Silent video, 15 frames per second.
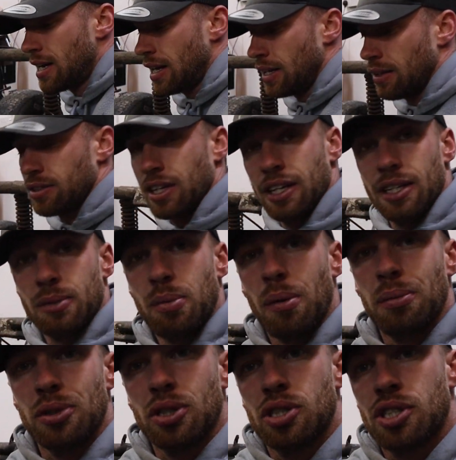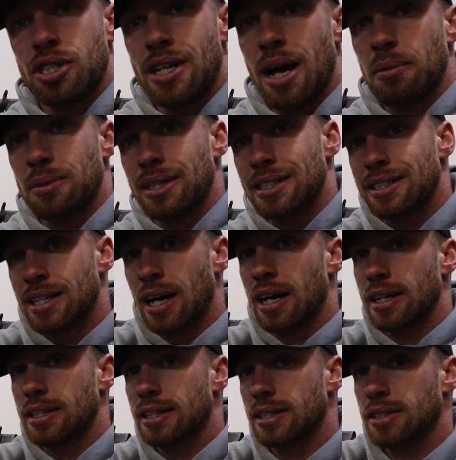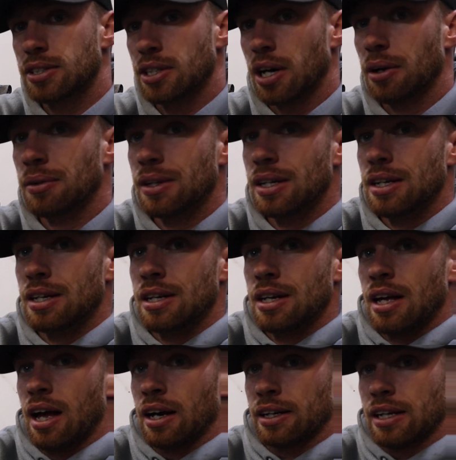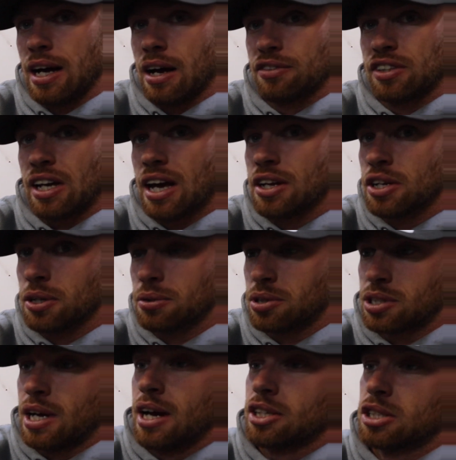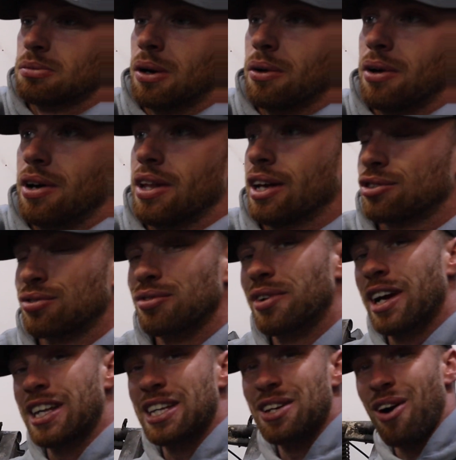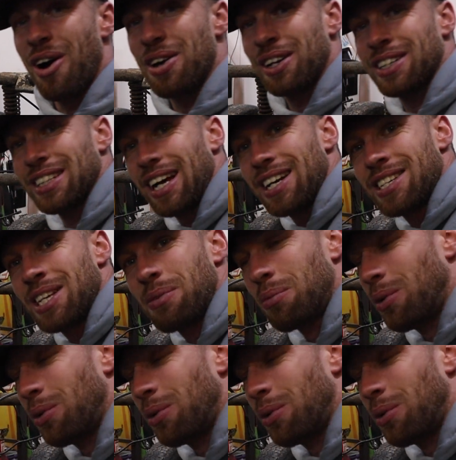and they've said it's probably just snapped inside. So I'm gonna have to get a new starter motor, and that's really annoying because I actually